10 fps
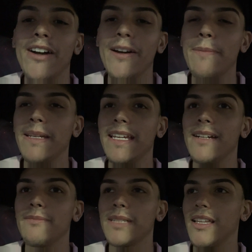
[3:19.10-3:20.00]
to hurry up and get
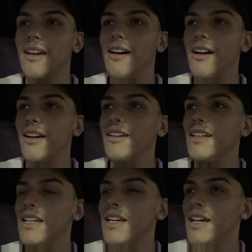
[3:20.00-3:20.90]
them to the car
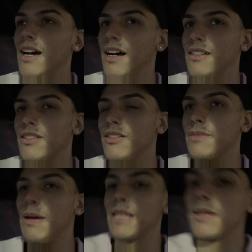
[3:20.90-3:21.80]
as soon as
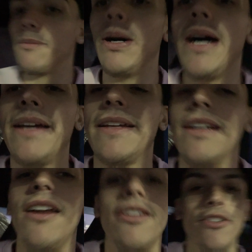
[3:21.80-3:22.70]
possible. But in
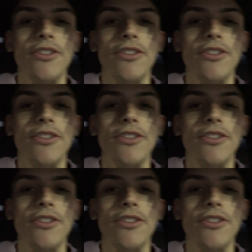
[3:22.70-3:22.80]
other